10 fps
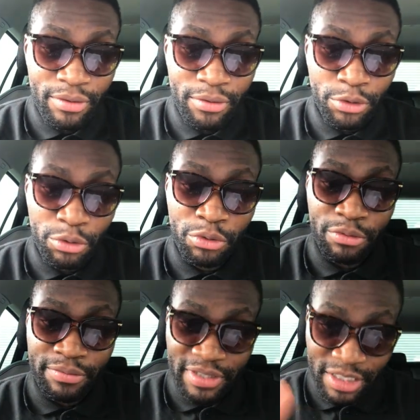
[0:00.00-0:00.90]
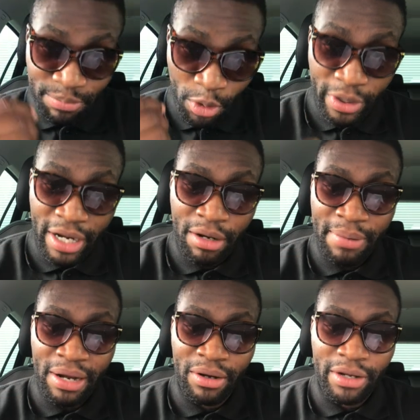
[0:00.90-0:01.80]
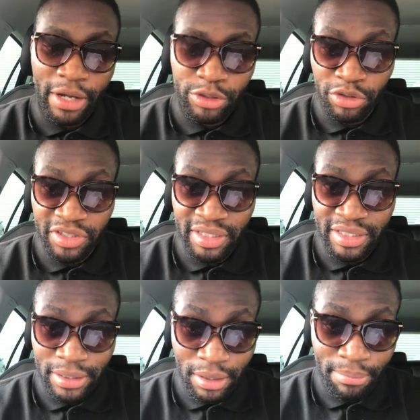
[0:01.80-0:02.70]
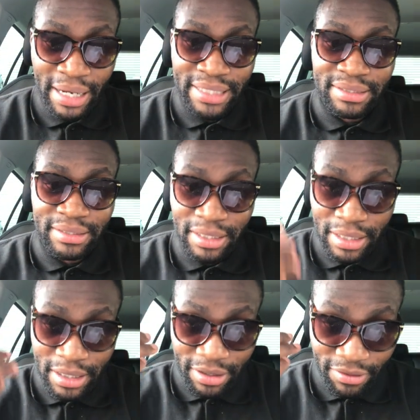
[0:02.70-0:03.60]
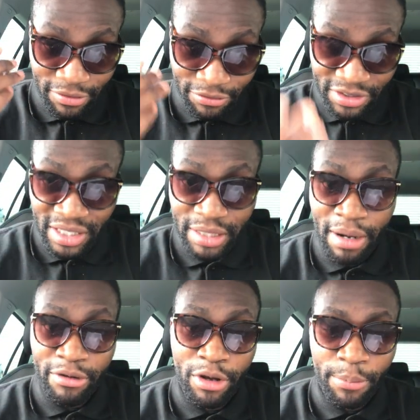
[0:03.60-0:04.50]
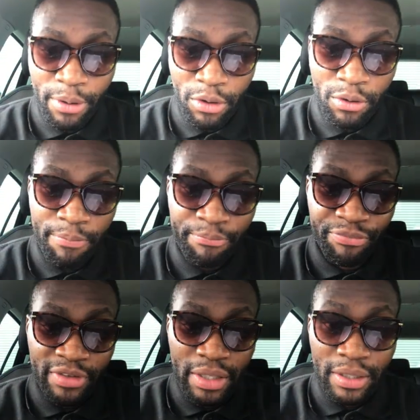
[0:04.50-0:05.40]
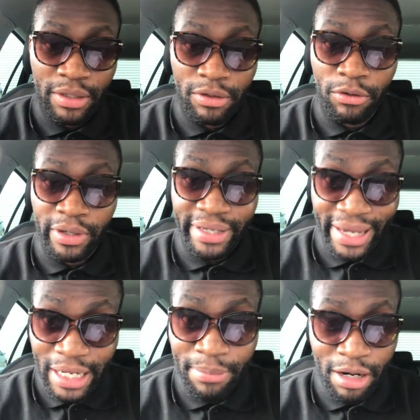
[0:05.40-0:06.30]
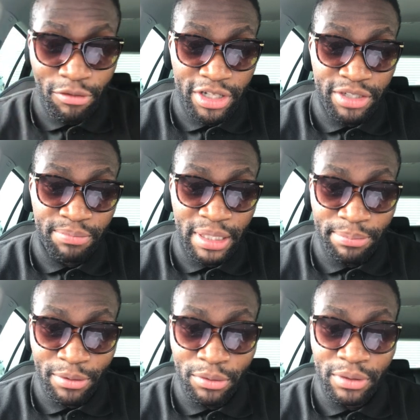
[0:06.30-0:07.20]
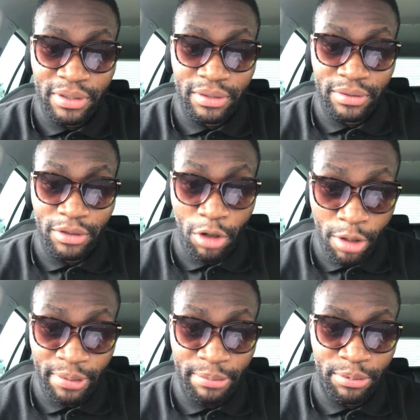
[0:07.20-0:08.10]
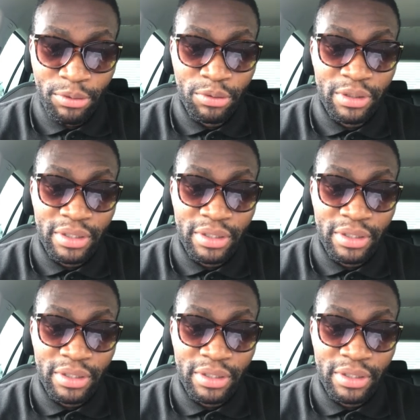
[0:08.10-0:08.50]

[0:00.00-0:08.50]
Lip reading: who spoke out about atrocities in the Donbass, visited Mariupol, cared about Russian people, her people,